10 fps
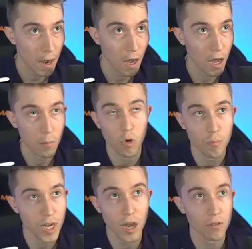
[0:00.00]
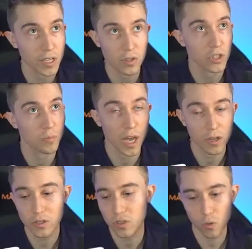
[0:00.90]
um, or bait out like their
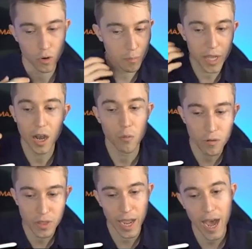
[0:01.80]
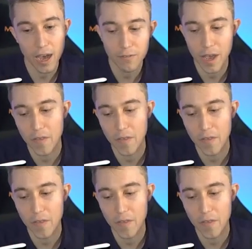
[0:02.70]
spells, or bait out whatever they have,